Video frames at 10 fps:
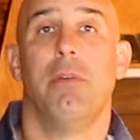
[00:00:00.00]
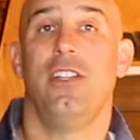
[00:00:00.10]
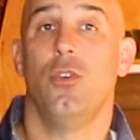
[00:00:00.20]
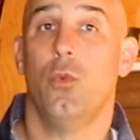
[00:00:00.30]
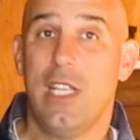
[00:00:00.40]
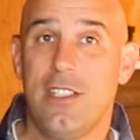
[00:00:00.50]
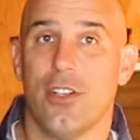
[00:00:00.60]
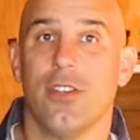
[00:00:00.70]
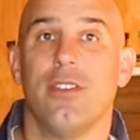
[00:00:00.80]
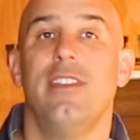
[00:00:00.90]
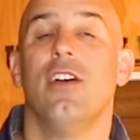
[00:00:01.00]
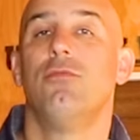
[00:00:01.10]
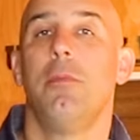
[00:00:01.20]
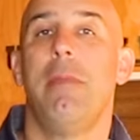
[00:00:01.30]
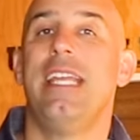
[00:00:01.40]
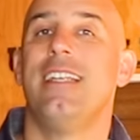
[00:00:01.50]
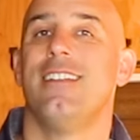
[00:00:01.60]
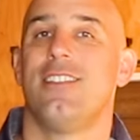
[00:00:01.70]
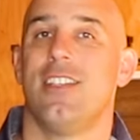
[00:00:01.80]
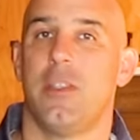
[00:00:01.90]
But in the winter, they'll remain
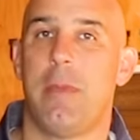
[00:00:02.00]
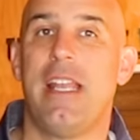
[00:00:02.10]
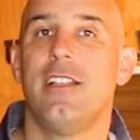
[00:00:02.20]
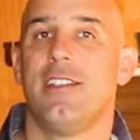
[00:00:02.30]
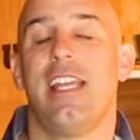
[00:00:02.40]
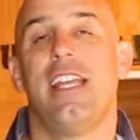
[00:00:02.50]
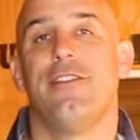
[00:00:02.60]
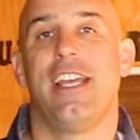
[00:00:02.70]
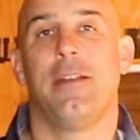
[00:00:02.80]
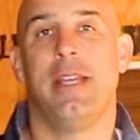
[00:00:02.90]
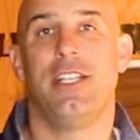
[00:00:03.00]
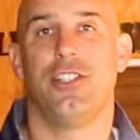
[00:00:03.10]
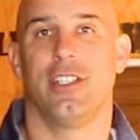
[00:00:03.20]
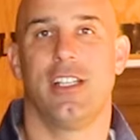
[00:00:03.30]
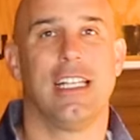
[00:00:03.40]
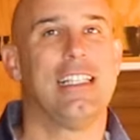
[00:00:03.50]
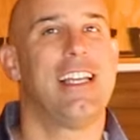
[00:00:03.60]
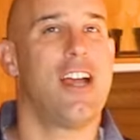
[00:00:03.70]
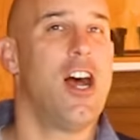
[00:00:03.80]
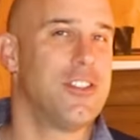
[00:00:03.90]
in a suspended state of animation, kind of
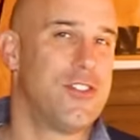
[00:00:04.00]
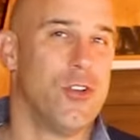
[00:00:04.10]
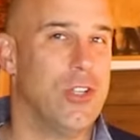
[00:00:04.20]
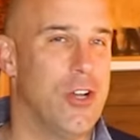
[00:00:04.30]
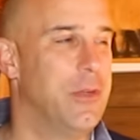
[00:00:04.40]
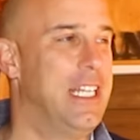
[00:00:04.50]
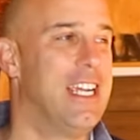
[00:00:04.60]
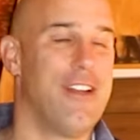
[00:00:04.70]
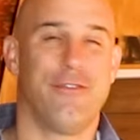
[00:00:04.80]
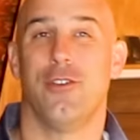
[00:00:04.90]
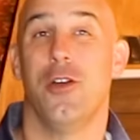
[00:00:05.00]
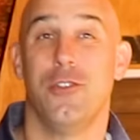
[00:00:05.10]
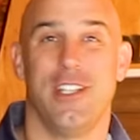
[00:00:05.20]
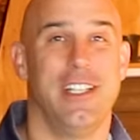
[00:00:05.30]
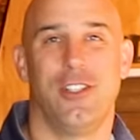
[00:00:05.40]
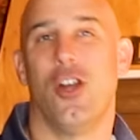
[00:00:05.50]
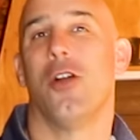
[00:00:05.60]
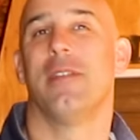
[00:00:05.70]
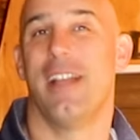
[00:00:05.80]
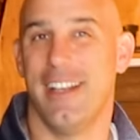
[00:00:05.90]
like Han Solo when he got frozen in
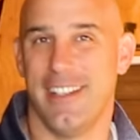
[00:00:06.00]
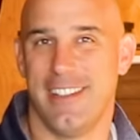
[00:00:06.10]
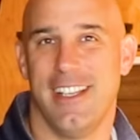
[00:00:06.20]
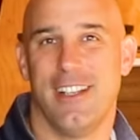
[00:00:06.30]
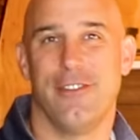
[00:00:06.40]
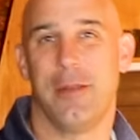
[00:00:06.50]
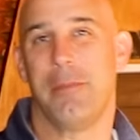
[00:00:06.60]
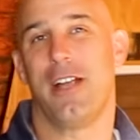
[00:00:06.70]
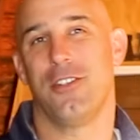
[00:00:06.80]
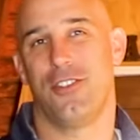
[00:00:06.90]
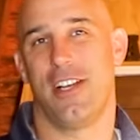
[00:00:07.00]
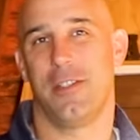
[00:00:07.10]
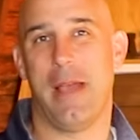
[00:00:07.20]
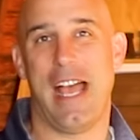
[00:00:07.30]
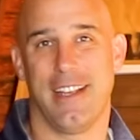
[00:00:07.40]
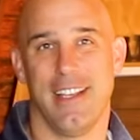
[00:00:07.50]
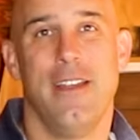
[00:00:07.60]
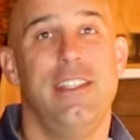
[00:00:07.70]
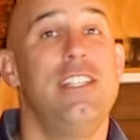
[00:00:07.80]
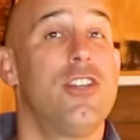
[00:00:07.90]
carbonite at the end of Empire Strikes Back.
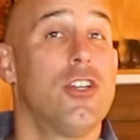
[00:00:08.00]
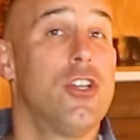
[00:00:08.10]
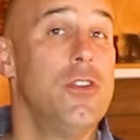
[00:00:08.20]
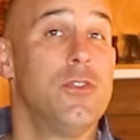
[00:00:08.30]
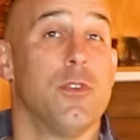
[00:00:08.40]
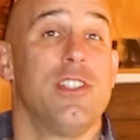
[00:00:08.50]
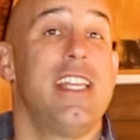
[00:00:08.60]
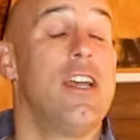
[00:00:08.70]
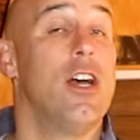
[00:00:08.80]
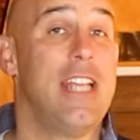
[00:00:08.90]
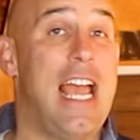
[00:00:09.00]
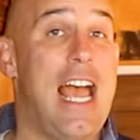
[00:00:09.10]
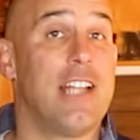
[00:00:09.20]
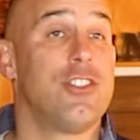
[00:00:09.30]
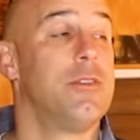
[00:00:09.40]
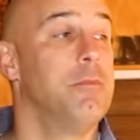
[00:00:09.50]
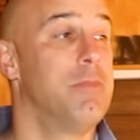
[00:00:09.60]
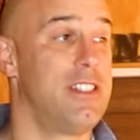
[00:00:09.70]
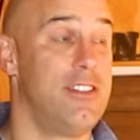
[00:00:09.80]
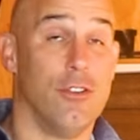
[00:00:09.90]
These cocoons will stay unhatched
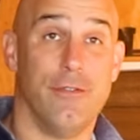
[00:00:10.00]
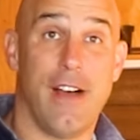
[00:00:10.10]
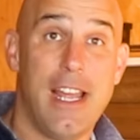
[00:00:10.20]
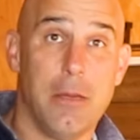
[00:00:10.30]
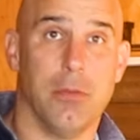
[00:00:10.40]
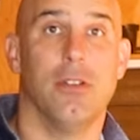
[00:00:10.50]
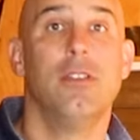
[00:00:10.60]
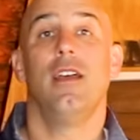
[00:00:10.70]
but still viable